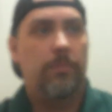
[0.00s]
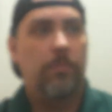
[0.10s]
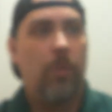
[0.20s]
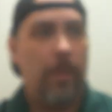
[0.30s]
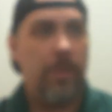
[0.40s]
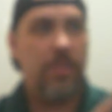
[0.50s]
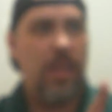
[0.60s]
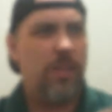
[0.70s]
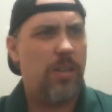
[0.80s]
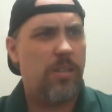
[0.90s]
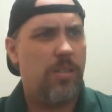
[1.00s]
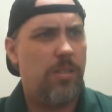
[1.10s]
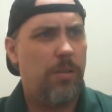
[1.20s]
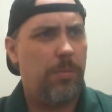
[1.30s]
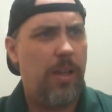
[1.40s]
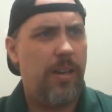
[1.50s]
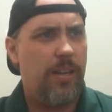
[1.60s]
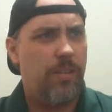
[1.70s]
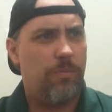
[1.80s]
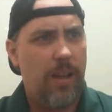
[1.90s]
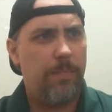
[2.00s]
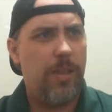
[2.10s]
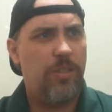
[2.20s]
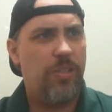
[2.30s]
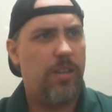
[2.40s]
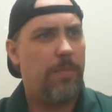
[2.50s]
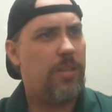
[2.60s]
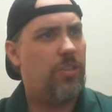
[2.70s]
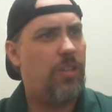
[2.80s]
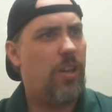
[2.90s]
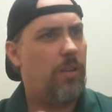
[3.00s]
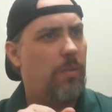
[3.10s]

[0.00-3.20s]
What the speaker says: What I'm going to say, it does still apply to direct messaging and messaging